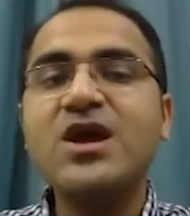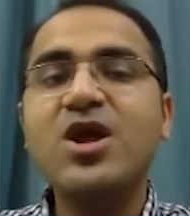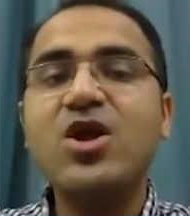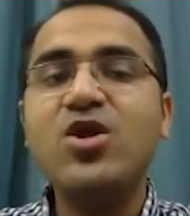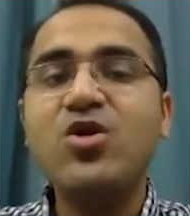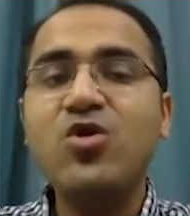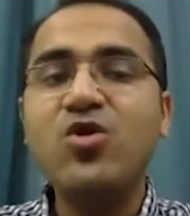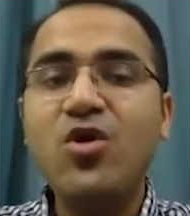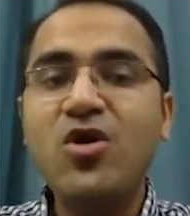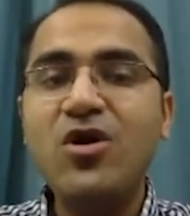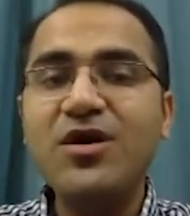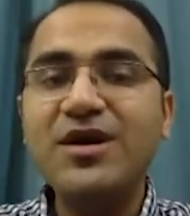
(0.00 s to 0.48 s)

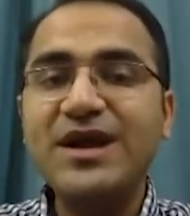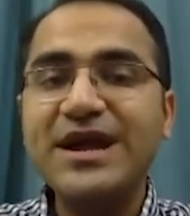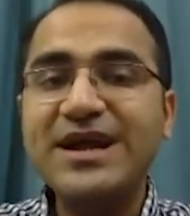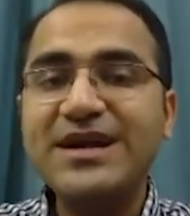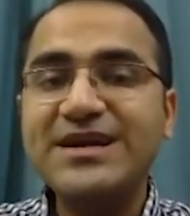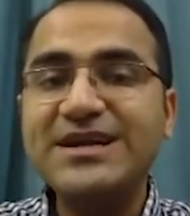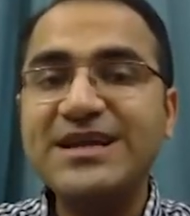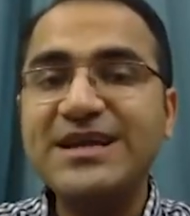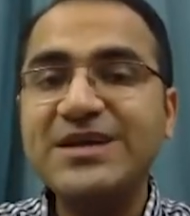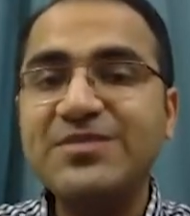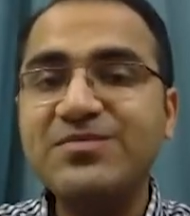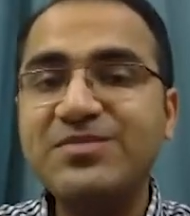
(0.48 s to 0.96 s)

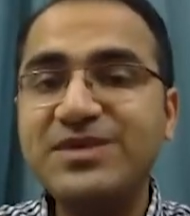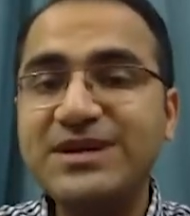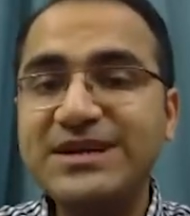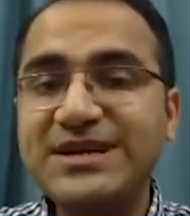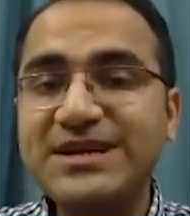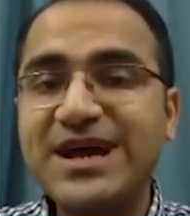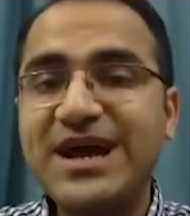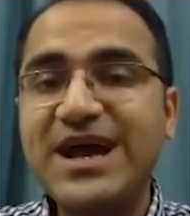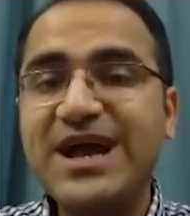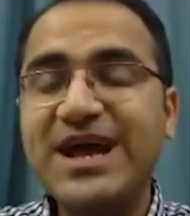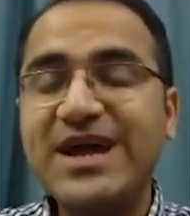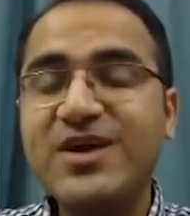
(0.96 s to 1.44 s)
Long-acting
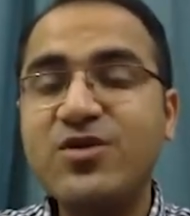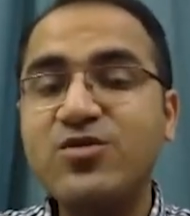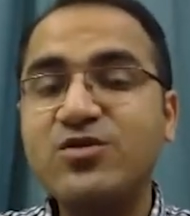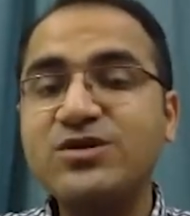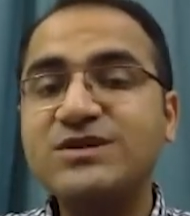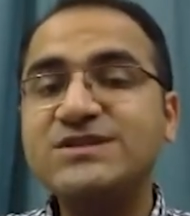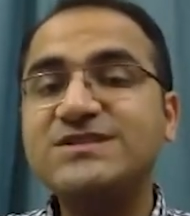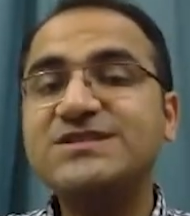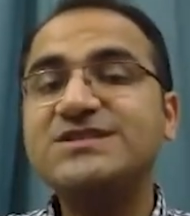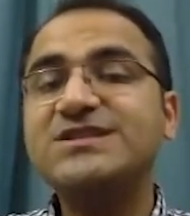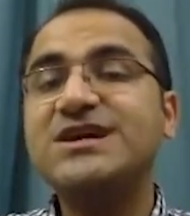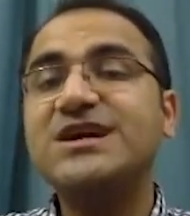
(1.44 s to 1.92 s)
beta
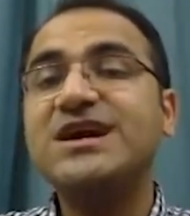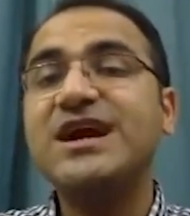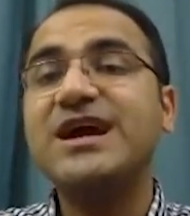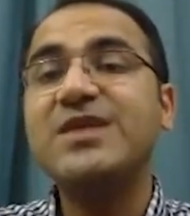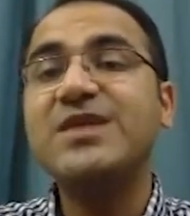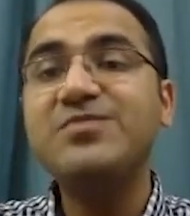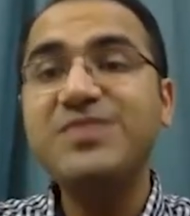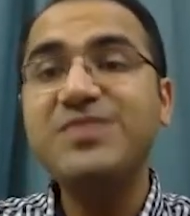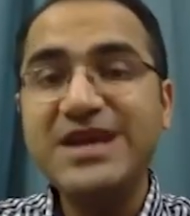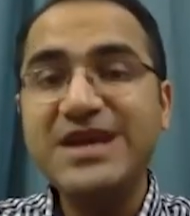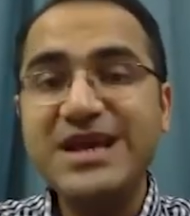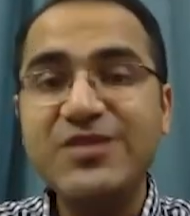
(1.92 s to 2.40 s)
agonists
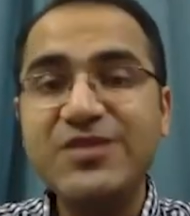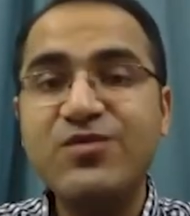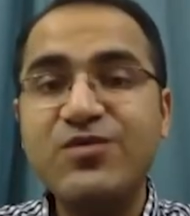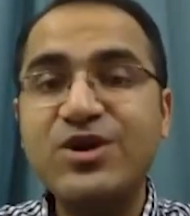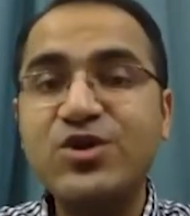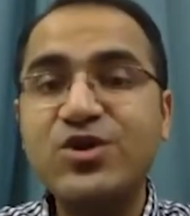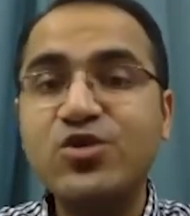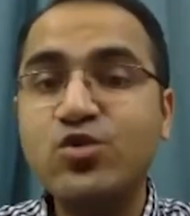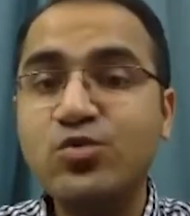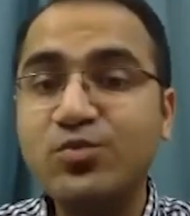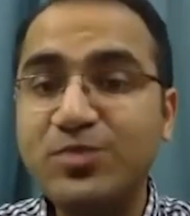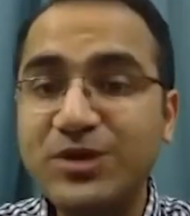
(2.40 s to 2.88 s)
can be
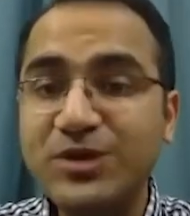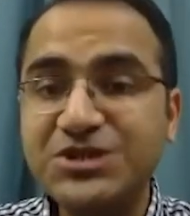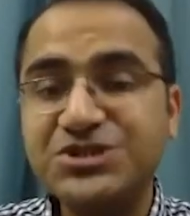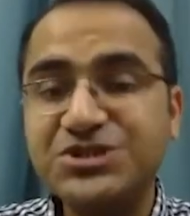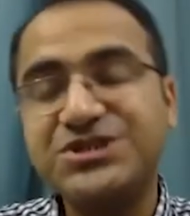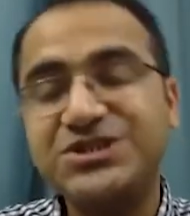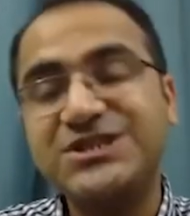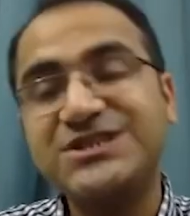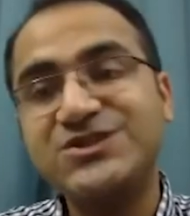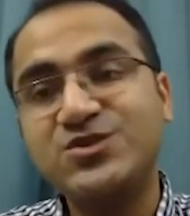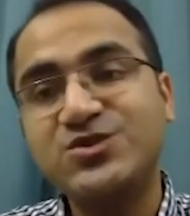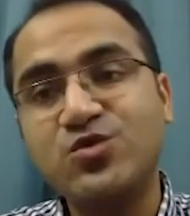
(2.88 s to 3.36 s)
given to
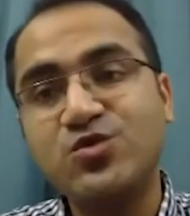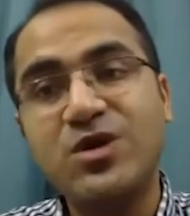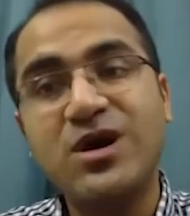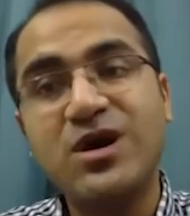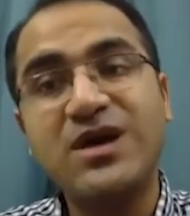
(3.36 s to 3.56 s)
patients who